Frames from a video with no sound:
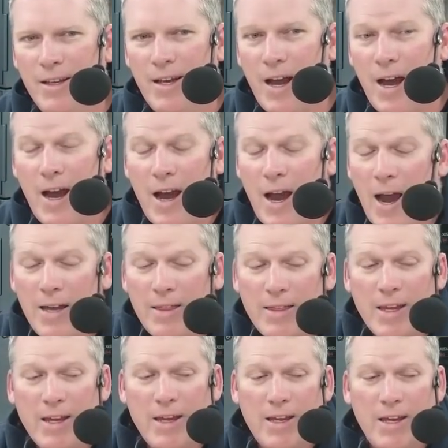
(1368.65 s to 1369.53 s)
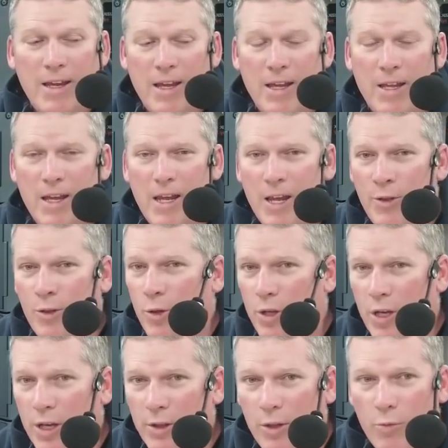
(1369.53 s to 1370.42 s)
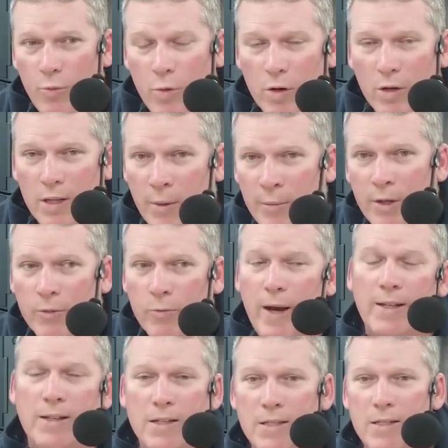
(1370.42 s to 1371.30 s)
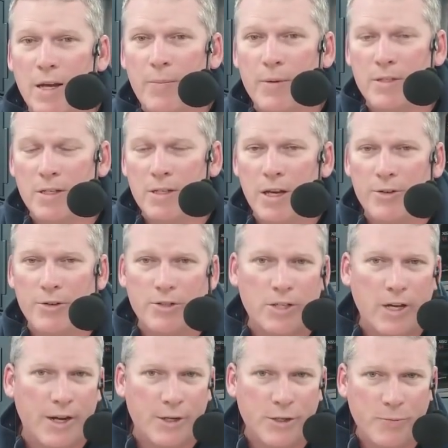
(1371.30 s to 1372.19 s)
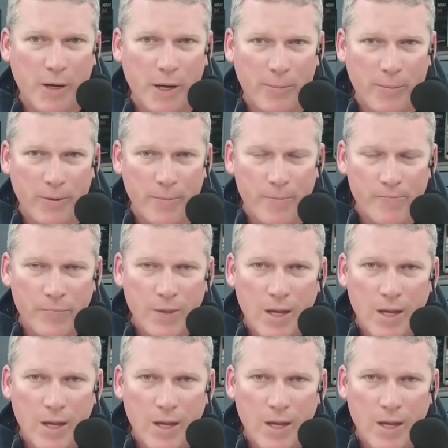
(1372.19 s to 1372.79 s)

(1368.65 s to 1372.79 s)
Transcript: I think, in the world. I'm going to write this up as another science paper.